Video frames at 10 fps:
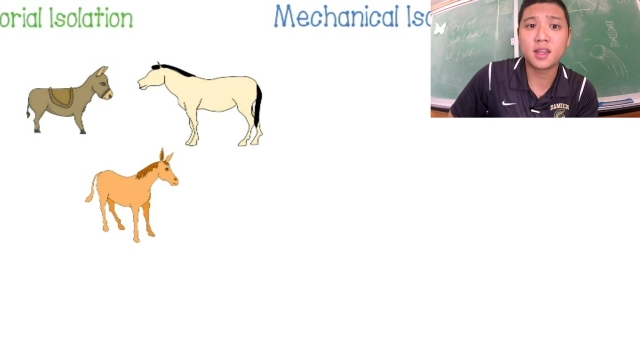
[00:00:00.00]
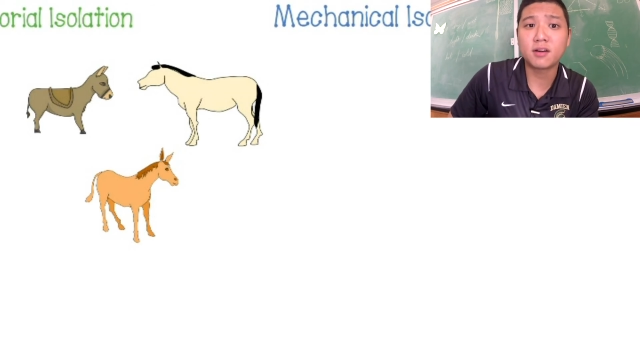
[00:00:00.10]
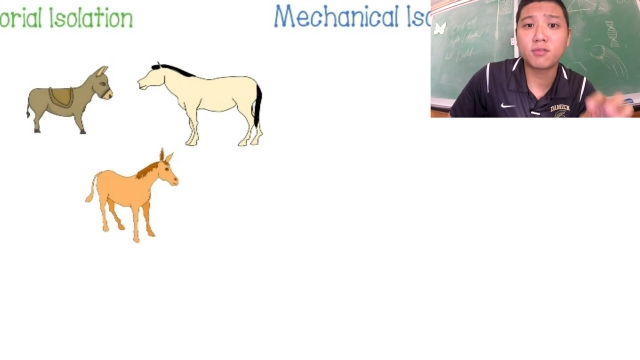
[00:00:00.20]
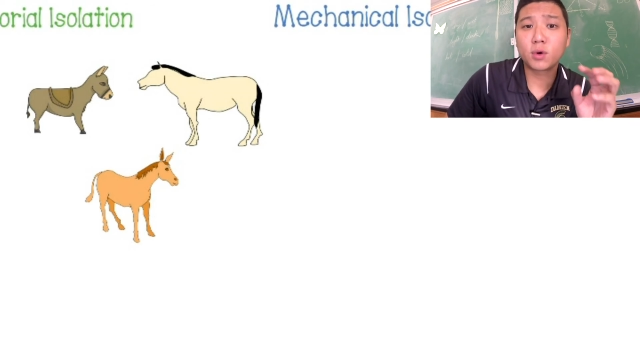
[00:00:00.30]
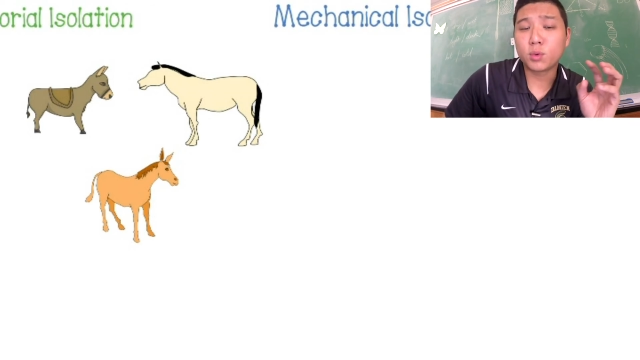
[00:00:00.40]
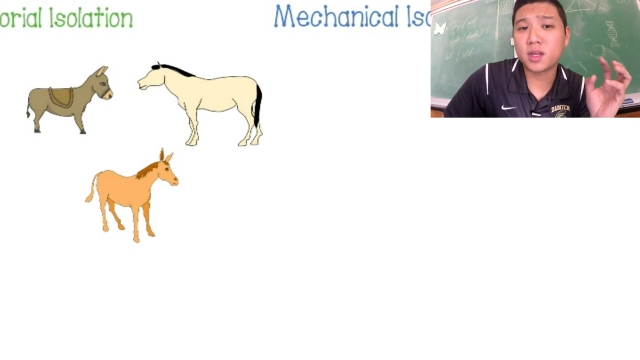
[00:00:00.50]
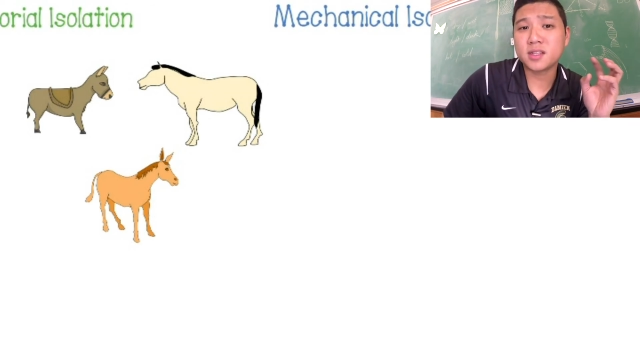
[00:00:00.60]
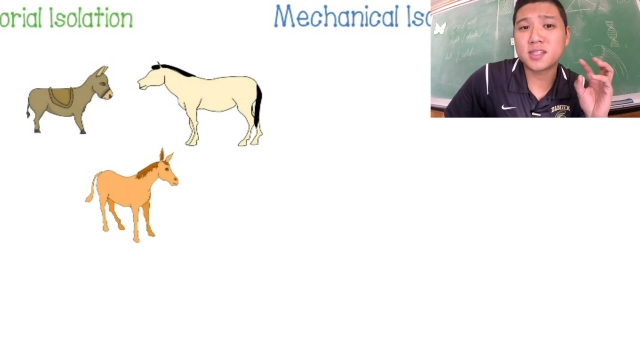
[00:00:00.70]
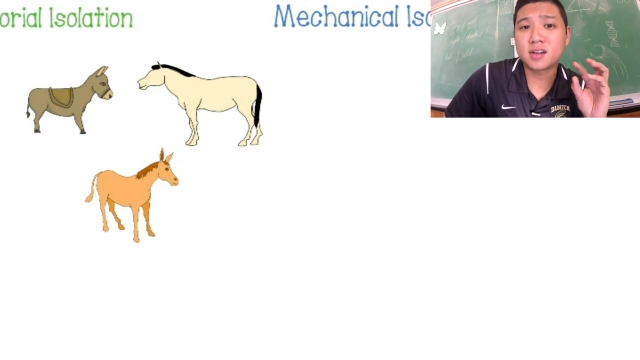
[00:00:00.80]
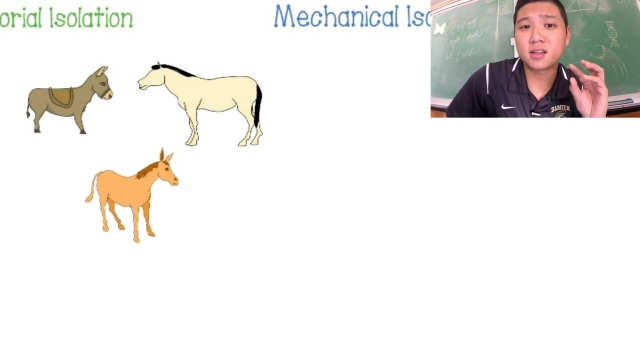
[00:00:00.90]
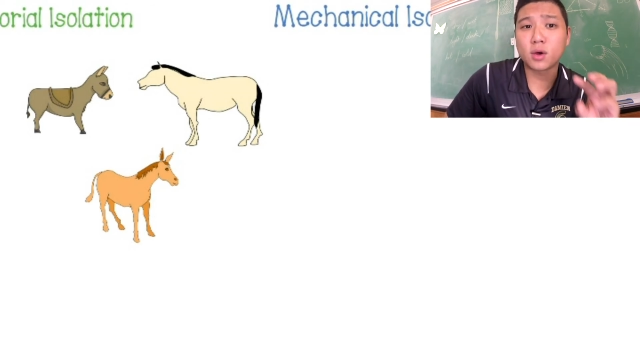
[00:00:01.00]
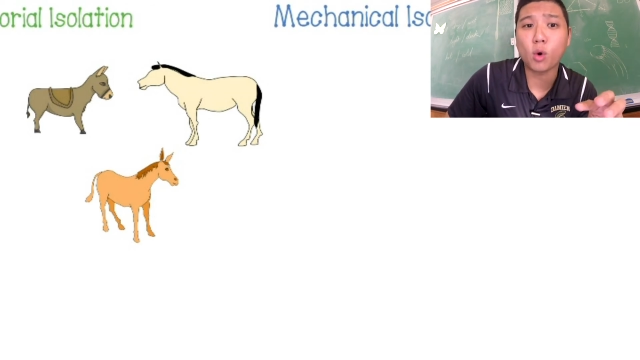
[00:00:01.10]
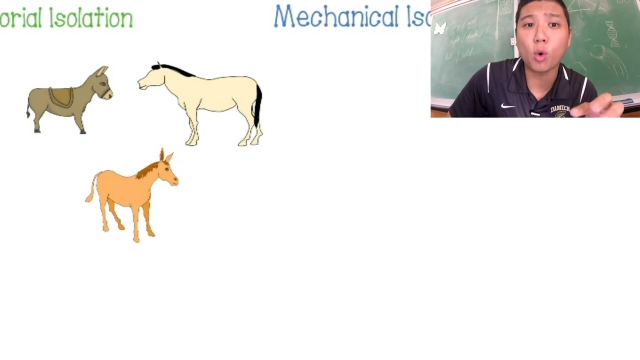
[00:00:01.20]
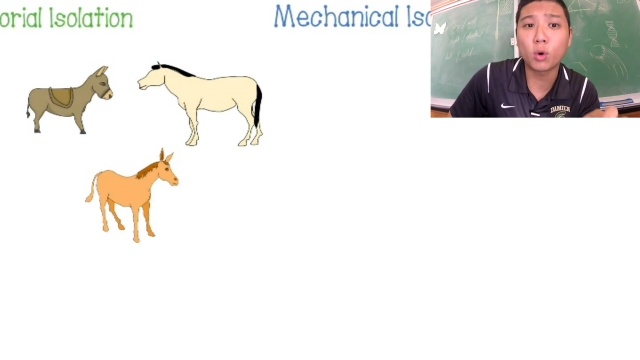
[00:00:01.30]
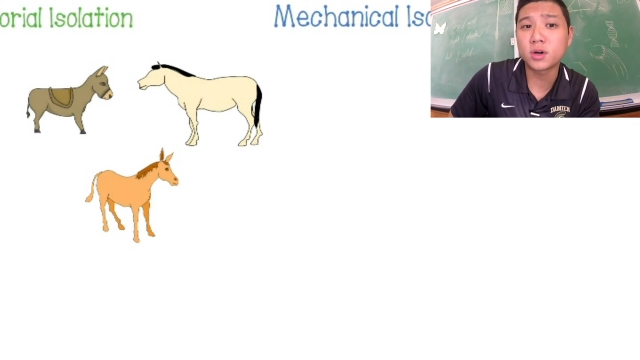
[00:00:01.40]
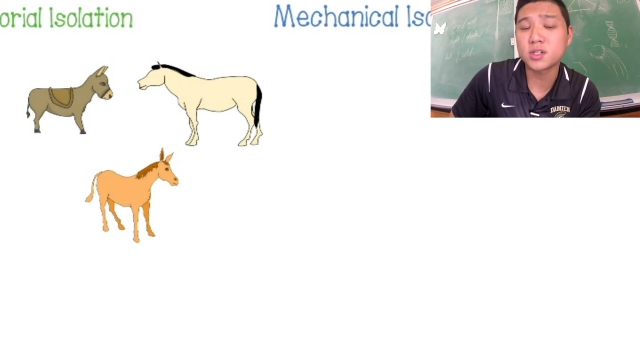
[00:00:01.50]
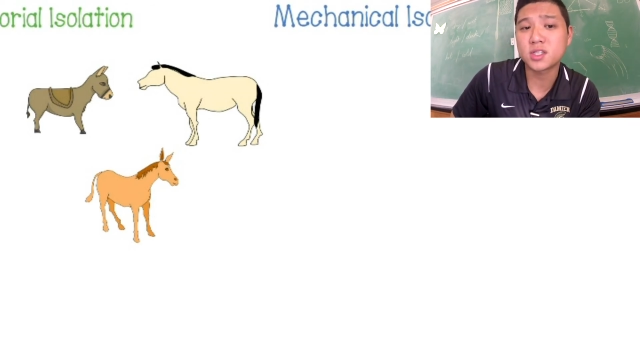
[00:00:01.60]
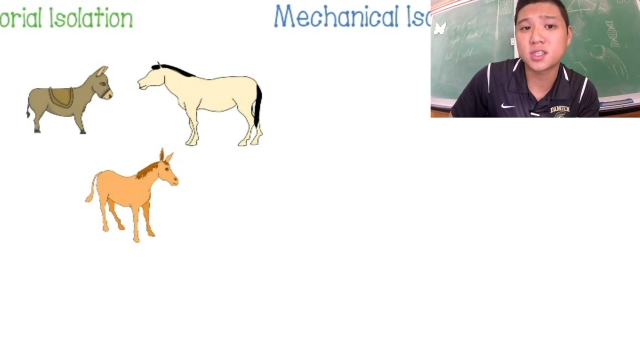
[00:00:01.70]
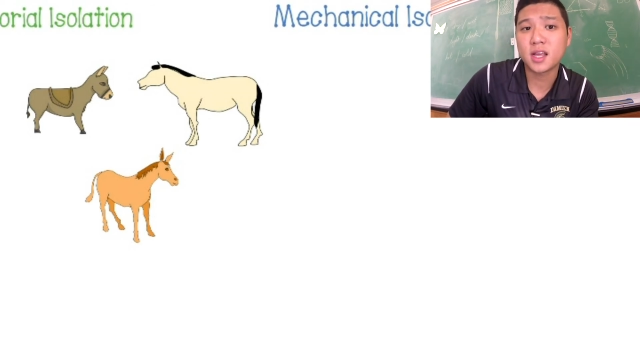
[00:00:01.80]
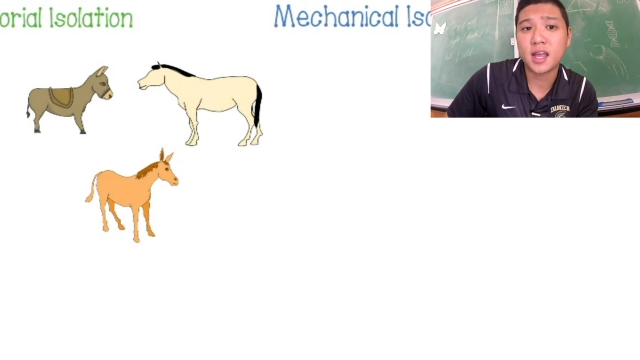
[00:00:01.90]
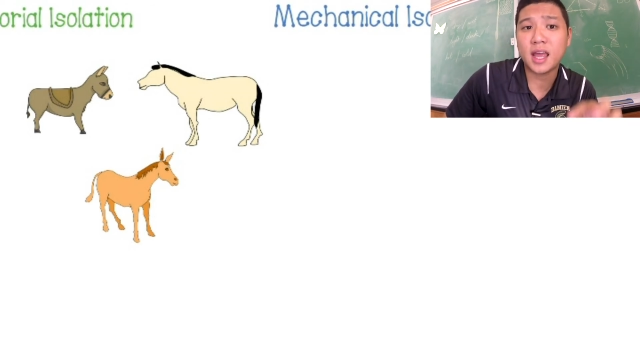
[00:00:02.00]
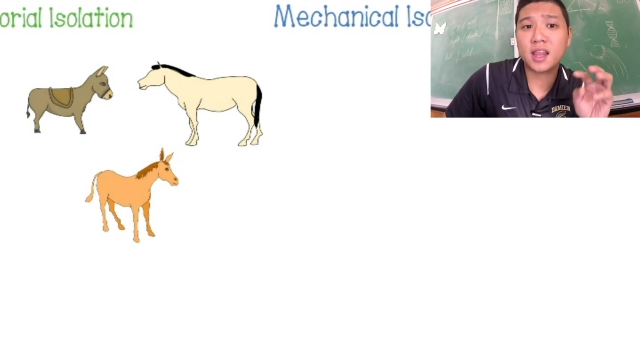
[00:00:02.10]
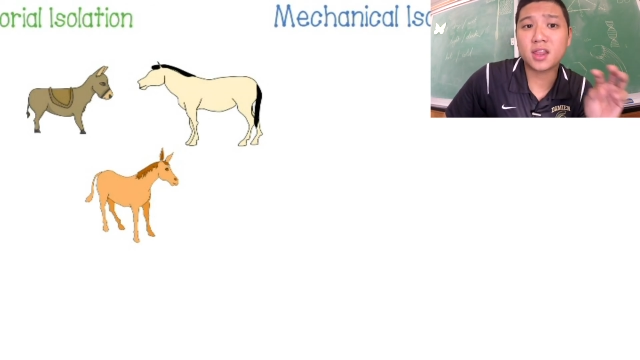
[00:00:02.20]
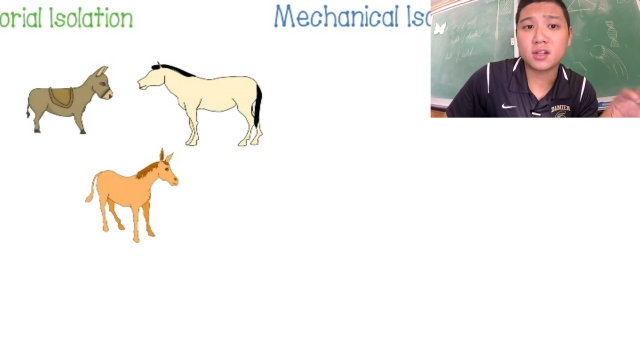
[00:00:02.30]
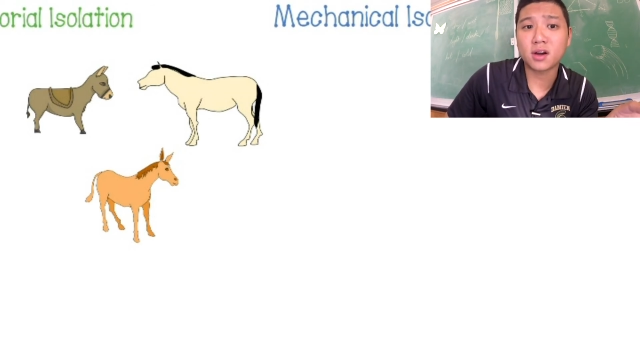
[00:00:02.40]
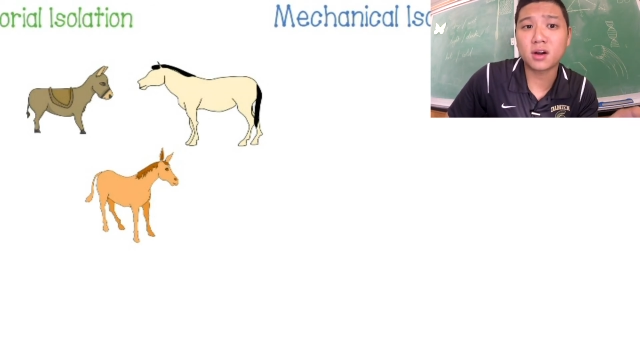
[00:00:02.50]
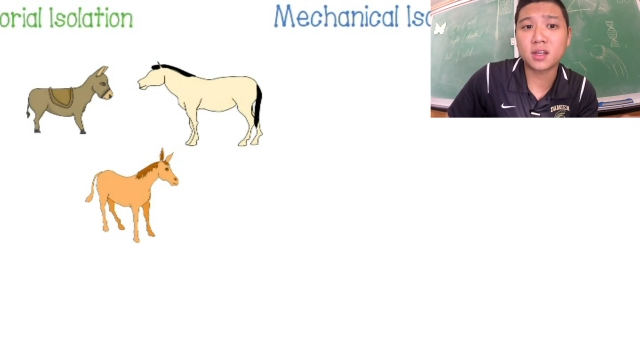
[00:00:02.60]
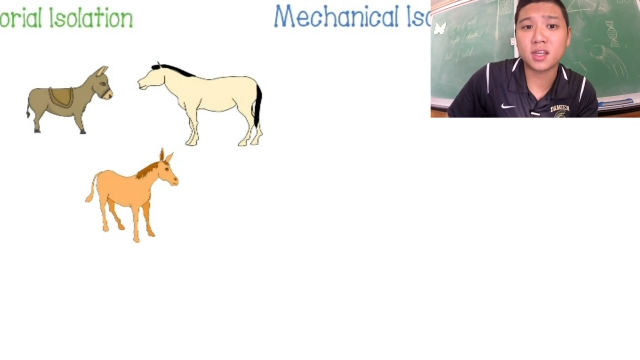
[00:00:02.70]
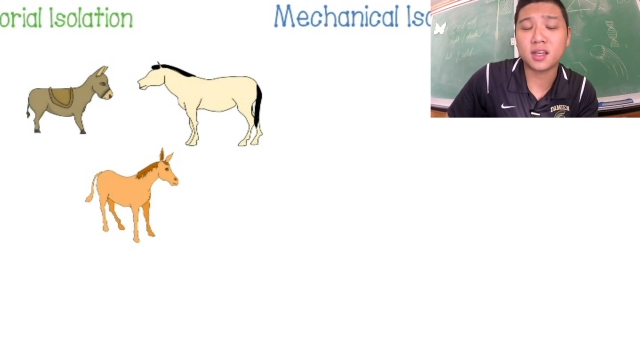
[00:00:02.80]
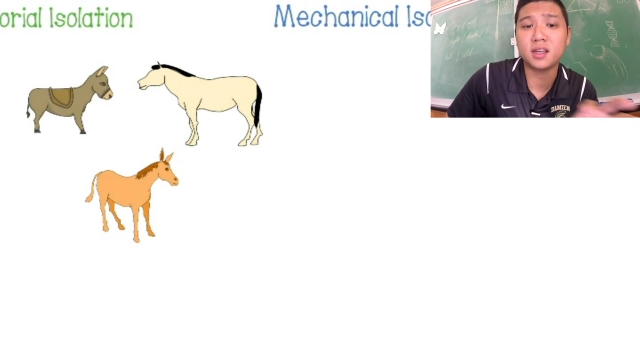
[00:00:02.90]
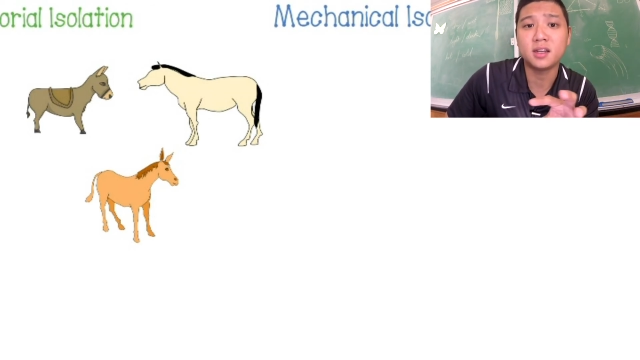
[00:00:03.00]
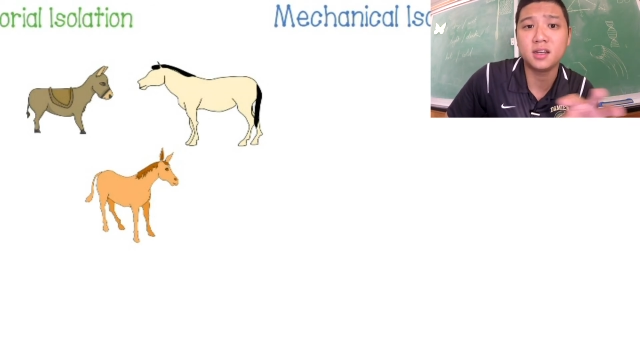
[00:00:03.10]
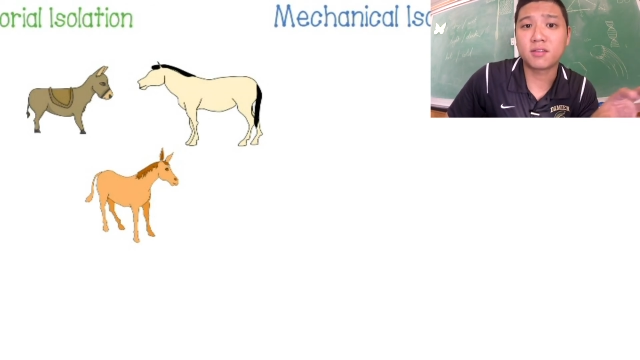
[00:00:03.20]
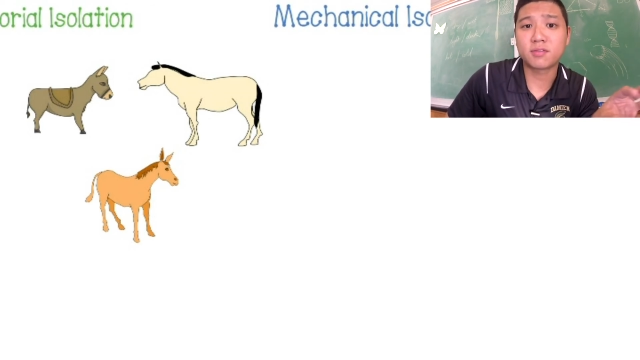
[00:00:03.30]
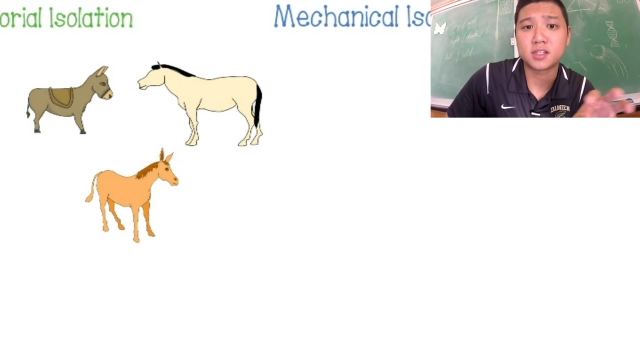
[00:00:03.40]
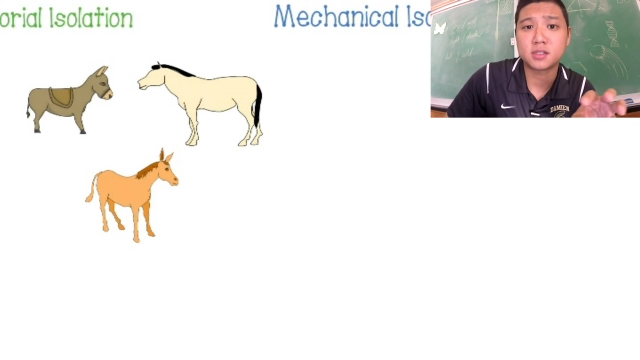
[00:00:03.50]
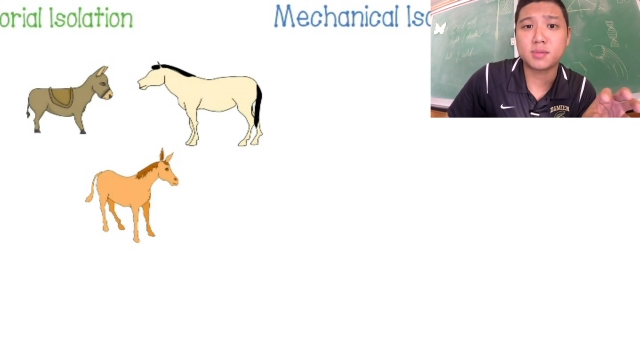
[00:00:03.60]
Therefore, we consider the horse and the donkey different